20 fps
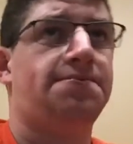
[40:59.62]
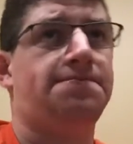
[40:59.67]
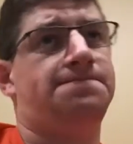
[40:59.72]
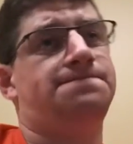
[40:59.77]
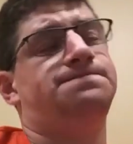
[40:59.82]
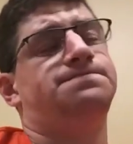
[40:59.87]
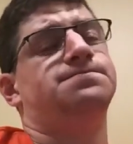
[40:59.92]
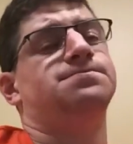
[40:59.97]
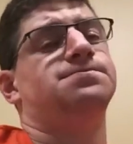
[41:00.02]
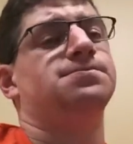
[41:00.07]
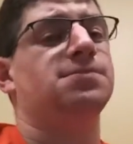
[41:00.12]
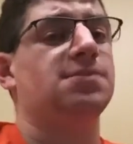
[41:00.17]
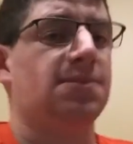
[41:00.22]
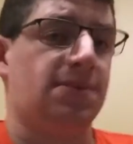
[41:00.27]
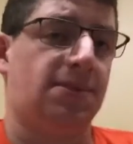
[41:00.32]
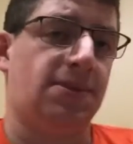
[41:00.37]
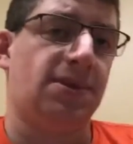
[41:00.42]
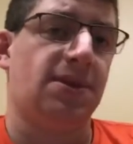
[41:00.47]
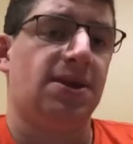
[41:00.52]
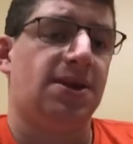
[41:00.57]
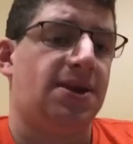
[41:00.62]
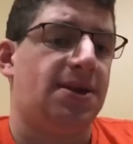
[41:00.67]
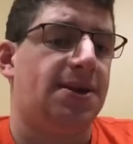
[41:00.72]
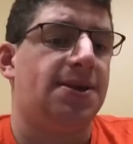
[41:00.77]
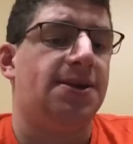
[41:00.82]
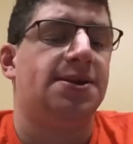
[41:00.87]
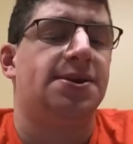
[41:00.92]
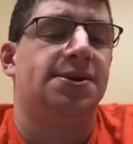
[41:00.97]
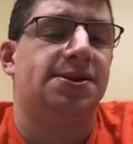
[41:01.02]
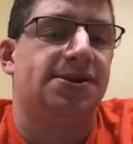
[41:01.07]
So,
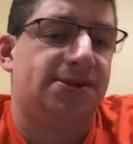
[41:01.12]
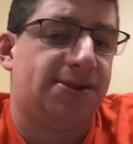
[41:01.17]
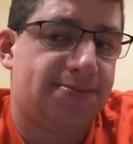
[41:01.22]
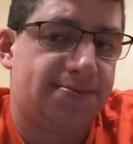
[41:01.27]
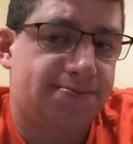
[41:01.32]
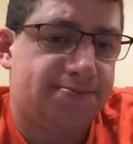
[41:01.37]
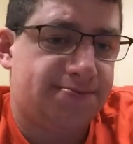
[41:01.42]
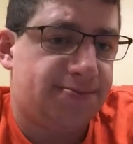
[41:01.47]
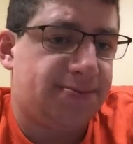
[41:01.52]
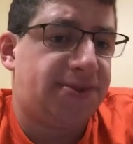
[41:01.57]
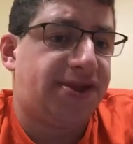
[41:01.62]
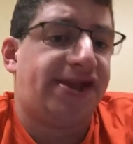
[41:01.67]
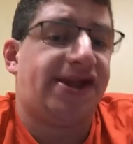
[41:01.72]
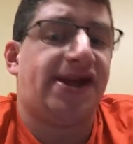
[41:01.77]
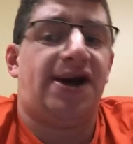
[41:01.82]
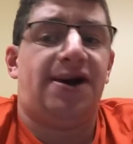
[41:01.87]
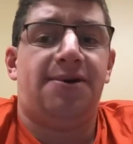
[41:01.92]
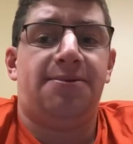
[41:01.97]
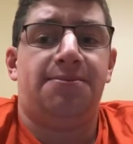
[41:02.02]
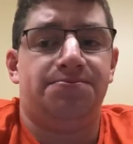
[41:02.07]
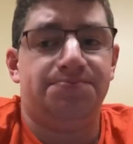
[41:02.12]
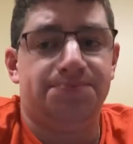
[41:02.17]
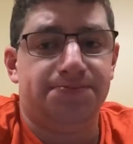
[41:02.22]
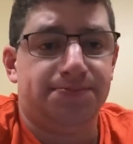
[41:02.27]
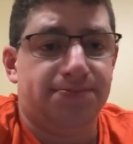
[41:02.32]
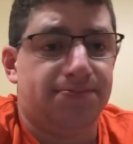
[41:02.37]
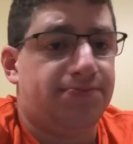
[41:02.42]
but I still say go Chargers.